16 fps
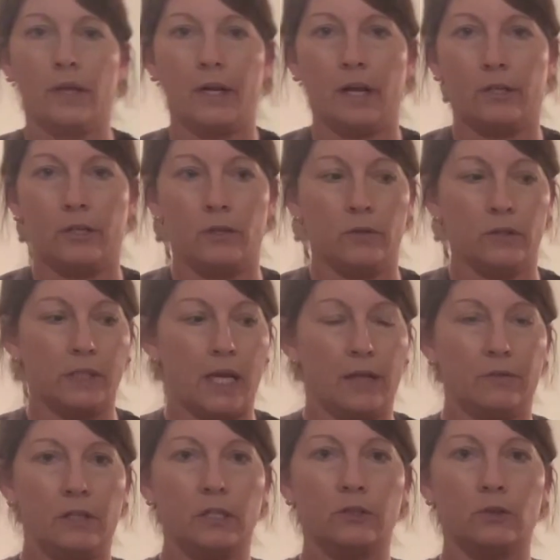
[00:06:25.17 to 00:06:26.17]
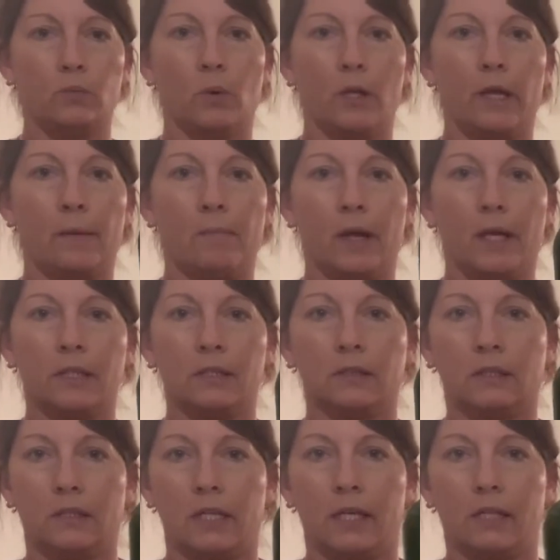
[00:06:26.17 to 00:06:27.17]
that I use, and this really makes
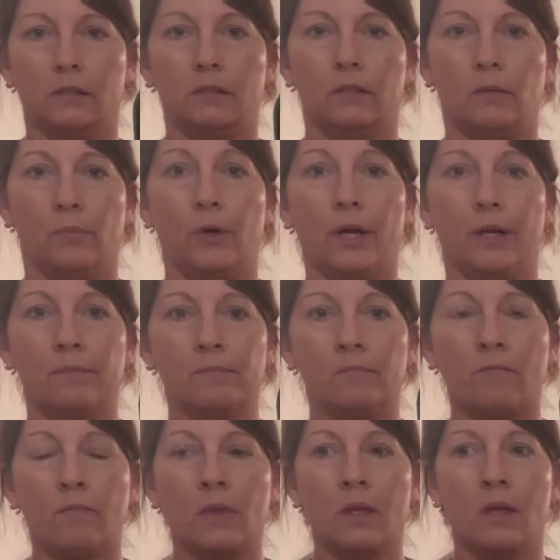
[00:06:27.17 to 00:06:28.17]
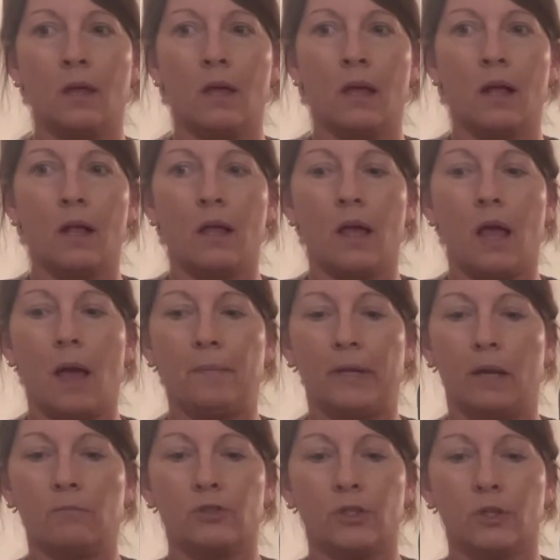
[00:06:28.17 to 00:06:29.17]
the taste of the bread. I
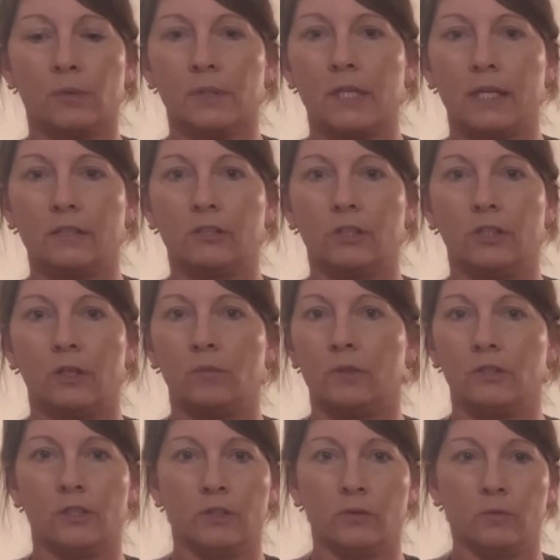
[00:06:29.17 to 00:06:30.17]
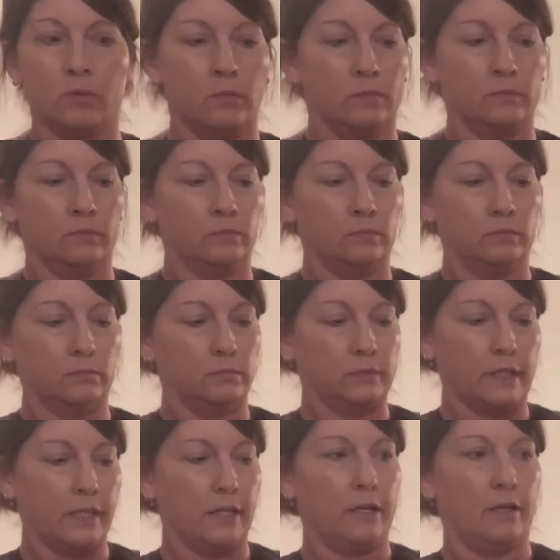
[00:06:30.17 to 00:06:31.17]
mean, I'm sure it would taste good with just
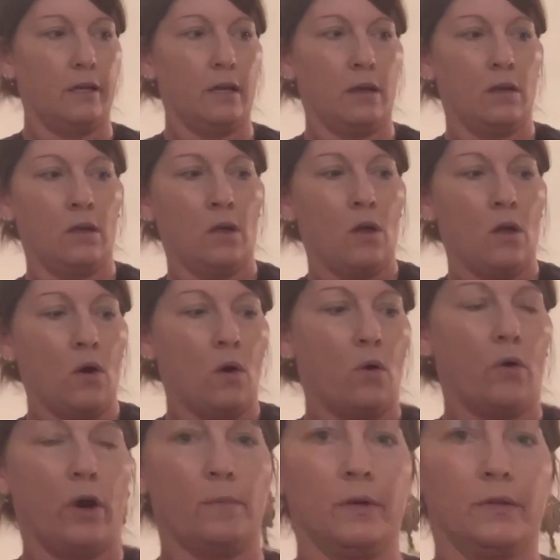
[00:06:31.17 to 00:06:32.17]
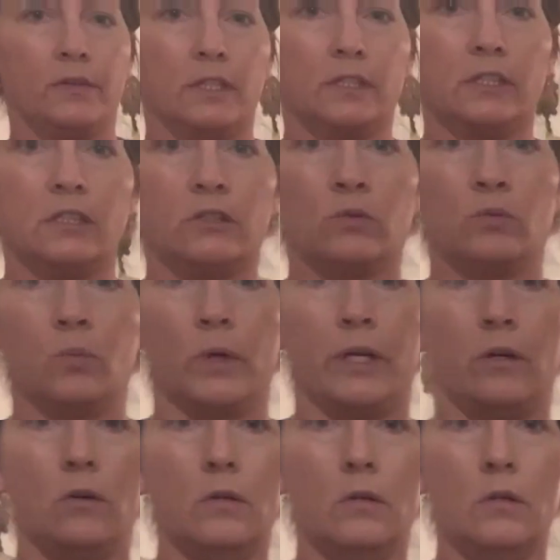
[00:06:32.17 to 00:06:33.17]
any oil, but this is
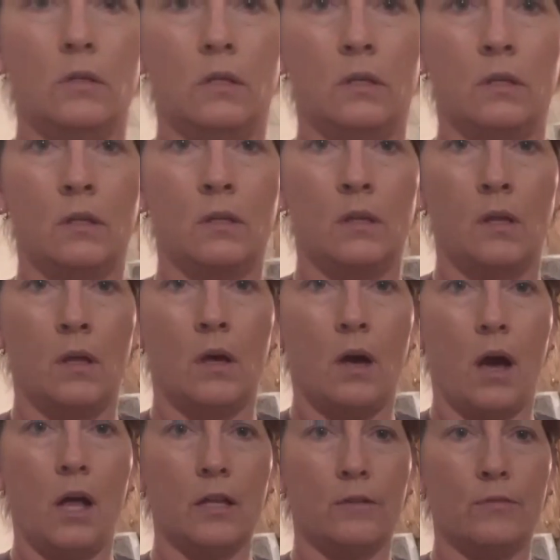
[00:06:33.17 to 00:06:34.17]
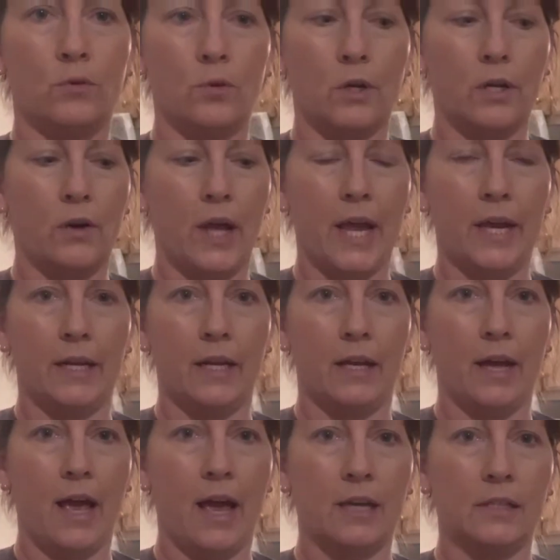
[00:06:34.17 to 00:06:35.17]
real olive oil, and
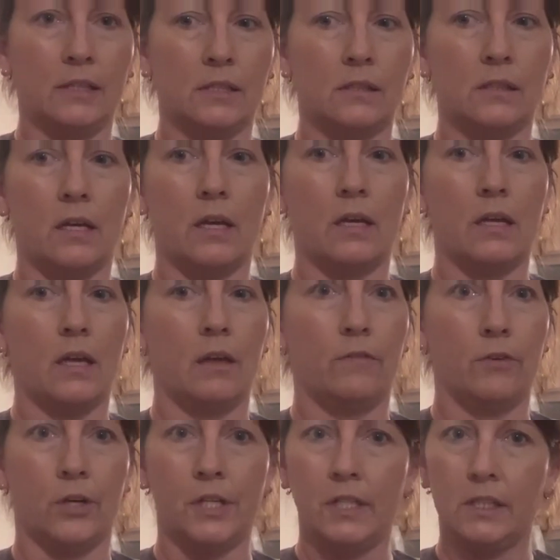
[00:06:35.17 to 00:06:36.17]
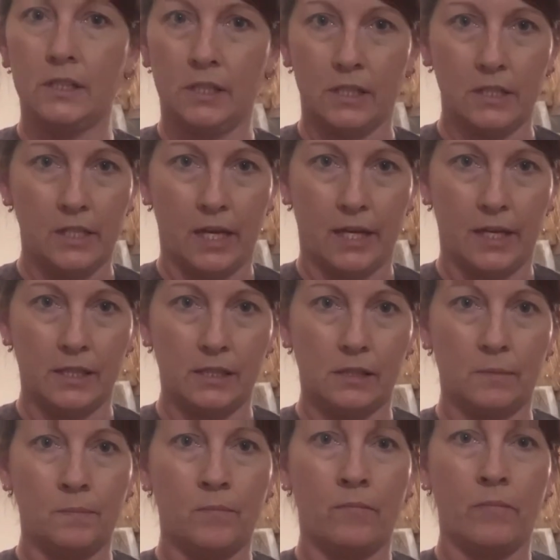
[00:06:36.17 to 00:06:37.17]
it has a very distinct taste
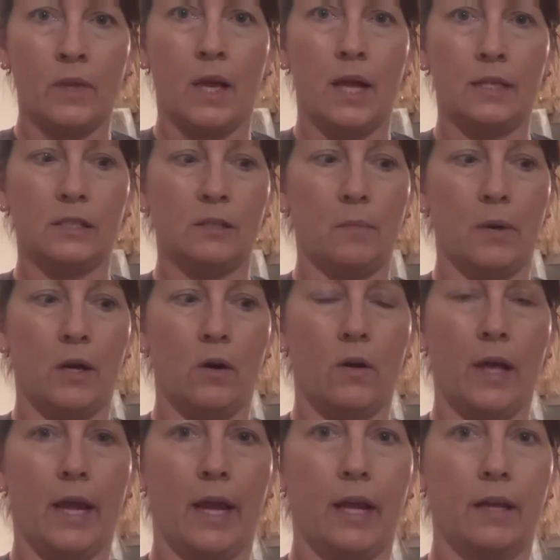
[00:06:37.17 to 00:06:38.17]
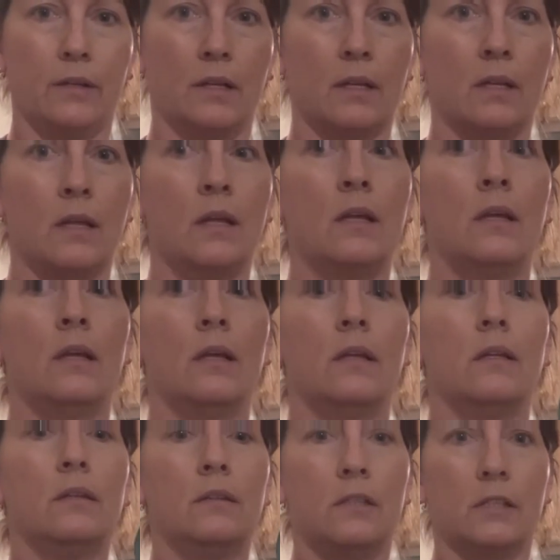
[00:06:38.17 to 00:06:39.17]
and smell. And
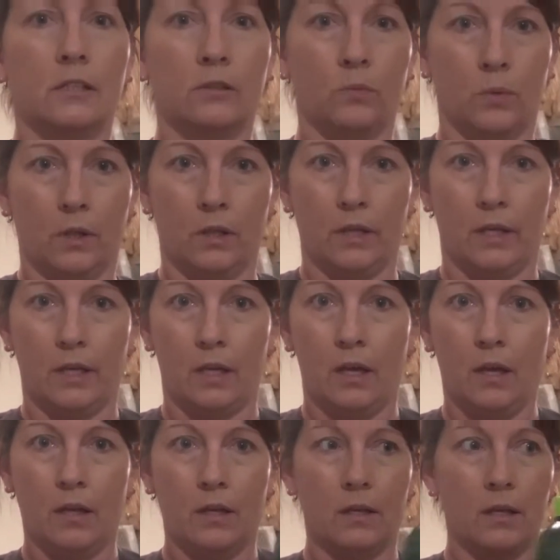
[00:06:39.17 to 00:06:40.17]
this really,